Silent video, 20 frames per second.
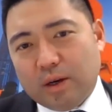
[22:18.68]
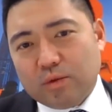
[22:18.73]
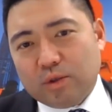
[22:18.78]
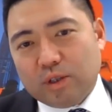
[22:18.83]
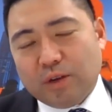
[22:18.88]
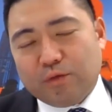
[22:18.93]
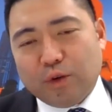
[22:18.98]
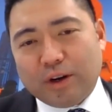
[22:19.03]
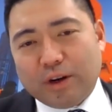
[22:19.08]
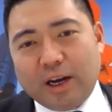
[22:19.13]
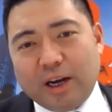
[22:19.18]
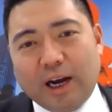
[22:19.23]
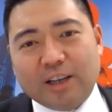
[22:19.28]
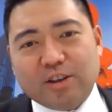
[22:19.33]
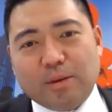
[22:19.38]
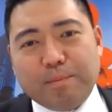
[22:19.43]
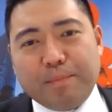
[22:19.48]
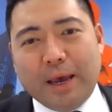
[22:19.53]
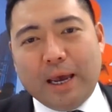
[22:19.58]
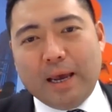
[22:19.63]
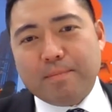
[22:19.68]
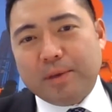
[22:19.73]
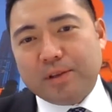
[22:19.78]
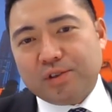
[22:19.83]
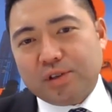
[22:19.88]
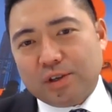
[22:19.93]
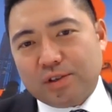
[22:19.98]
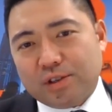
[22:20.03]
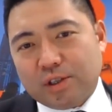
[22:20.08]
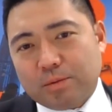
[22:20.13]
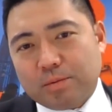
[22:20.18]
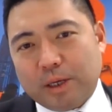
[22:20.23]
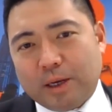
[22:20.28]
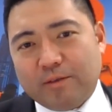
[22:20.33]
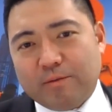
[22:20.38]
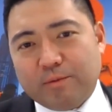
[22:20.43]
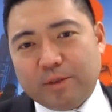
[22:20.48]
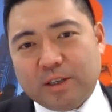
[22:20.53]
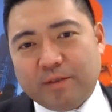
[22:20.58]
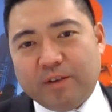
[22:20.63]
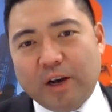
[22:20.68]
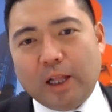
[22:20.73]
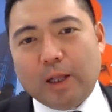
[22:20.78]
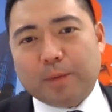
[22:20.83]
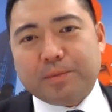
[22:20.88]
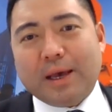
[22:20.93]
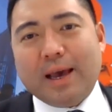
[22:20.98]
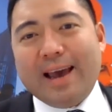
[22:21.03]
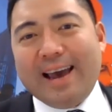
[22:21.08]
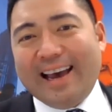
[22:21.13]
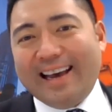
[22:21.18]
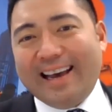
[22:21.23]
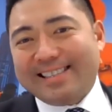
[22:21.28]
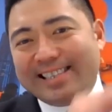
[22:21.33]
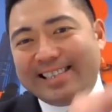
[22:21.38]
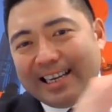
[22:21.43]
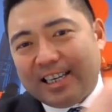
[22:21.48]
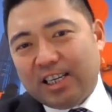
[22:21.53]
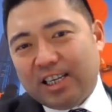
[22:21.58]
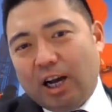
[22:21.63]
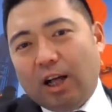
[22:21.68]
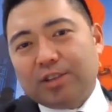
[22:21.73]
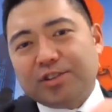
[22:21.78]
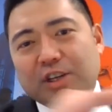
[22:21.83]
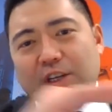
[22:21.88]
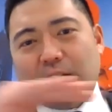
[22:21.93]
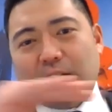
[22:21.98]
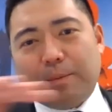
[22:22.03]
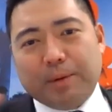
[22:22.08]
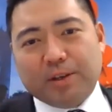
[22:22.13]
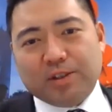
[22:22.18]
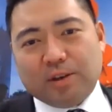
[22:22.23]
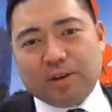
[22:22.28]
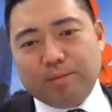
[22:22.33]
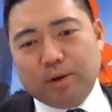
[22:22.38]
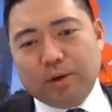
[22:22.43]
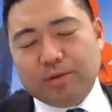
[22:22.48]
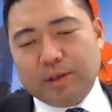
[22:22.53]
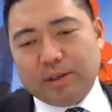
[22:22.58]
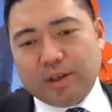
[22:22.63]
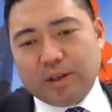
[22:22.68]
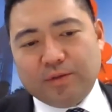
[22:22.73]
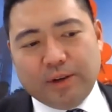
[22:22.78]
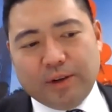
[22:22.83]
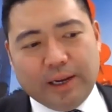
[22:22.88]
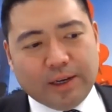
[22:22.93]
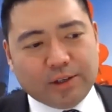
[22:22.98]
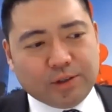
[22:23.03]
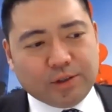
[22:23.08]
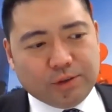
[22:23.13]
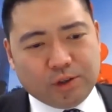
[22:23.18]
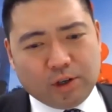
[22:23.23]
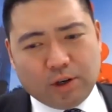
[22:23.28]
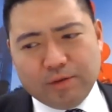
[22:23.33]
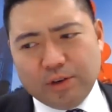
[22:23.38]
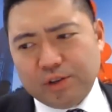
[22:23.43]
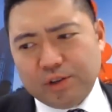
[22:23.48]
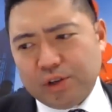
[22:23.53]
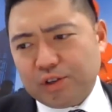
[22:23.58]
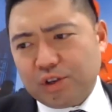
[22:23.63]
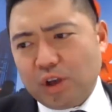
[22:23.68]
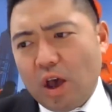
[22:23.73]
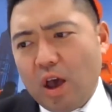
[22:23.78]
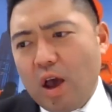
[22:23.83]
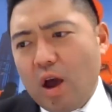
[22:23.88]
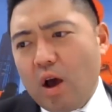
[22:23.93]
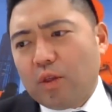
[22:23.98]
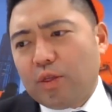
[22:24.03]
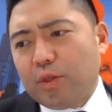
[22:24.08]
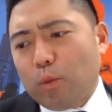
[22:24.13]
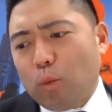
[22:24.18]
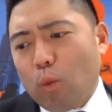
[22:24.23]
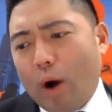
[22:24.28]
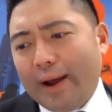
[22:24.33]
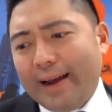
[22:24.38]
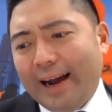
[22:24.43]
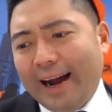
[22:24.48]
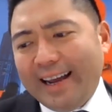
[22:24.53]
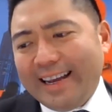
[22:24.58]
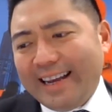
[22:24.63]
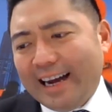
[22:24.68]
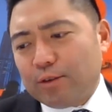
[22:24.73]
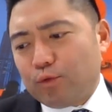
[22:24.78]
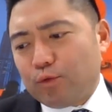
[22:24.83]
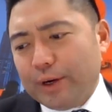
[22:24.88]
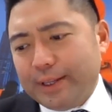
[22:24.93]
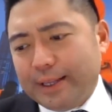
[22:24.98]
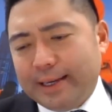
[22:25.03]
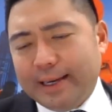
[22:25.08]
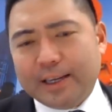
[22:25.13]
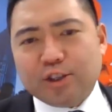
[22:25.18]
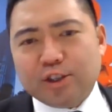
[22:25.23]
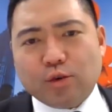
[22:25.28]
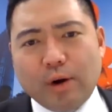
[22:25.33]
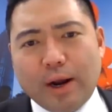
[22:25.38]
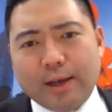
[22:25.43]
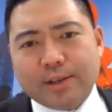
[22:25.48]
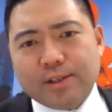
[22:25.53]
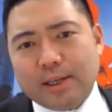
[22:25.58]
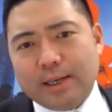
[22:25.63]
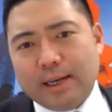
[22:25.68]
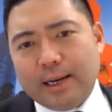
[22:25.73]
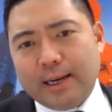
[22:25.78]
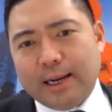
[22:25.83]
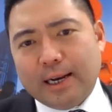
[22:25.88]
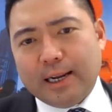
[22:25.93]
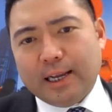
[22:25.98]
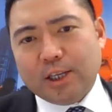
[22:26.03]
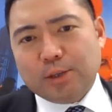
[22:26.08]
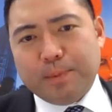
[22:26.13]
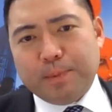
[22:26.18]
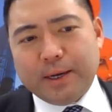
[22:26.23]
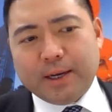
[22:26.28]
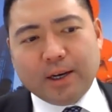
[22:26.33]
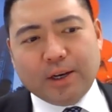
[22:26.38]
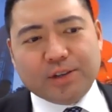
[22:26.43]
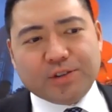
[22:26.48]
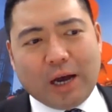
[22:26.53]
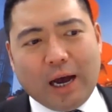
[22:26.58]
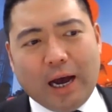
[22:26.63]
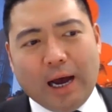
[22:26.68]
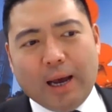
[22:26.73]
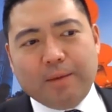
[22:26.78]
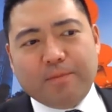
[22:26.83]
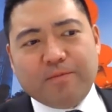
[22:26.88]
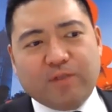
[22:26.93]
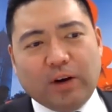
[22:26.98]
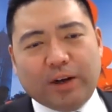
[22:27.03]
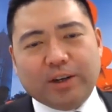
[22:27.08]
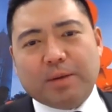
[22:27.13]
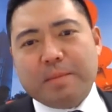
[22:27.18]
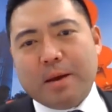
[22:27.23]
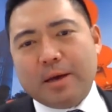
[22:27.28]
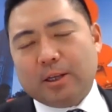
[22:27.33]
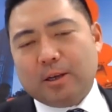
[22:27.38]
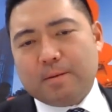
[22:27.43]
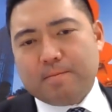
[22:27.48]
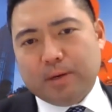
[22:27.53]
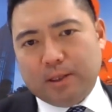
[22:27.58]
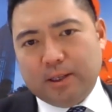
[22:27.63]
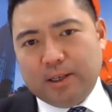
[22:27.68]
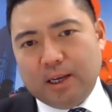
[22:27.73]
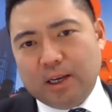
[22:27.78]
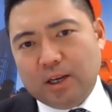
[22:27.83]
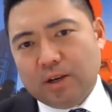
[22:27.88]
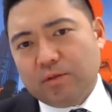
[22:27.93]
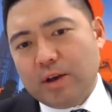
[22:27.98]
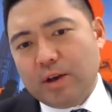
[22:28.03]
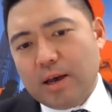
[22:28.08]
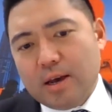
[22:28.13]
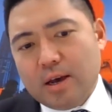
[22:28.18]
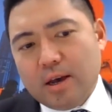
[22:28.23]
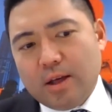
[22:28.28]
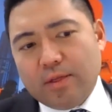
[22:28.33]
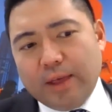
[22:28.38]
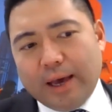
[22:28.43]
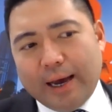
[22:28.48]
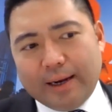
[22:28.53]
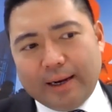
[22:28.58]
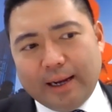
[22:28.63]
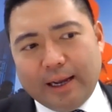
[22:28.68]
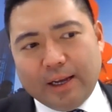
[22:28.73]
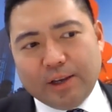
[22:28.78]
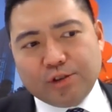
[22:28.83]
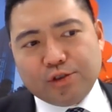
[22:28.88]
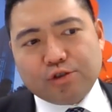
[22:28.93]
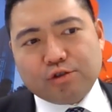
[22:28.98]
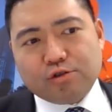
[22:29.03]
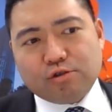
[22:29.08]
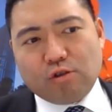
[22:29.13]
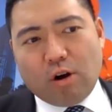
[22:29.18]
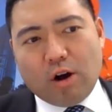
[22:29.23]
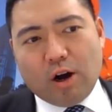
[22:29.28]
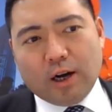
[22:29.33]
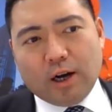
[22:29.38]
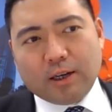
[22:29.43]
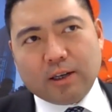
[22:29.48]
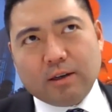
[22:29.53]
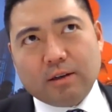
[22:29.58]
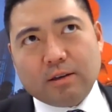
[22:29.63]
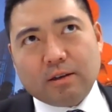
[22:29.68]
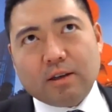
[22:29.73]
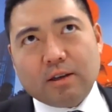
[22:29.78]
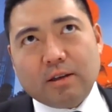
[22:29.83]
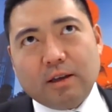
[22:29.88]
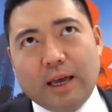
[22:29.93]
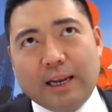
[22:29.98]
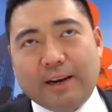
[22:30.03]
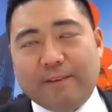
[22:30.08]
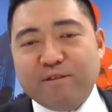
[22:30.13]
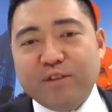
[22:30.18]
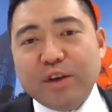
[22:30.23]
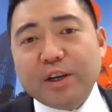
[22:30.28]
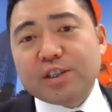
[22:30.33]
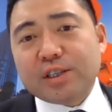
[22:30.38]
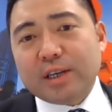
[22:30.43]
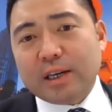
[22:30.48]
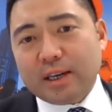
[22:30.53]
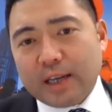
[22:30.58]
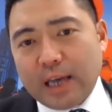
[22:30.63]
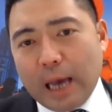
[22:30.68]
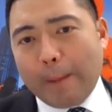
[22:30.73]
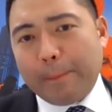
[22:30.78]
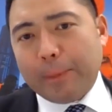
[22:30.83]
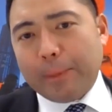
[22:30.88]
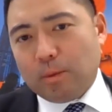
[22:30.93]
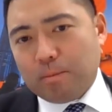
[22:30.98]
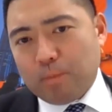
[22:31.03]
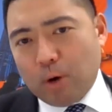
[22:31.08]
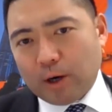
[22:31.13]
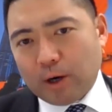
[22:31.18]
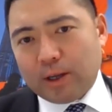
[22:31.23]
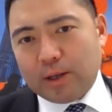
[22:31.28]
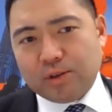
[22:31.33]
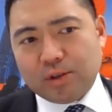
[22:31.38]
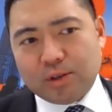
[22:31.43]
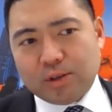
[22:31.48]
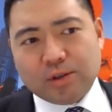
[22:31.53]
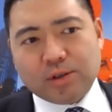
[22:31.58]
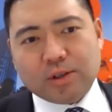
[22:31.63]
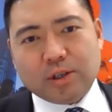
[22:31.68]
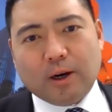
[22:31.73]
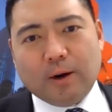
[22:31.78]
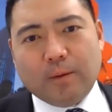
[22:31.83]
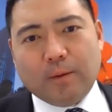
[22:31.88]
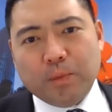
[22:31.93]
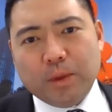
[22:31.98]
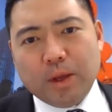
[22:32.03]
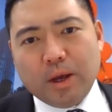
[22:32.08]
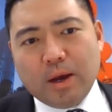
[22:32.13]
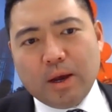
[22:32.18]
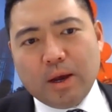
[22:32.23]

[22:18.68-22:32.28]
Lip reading: different kinds of payment systems that have developed as technology companies have moved into financial services. Why I got really interested in it is because I fundamentally believe that a strong and efficient capital market system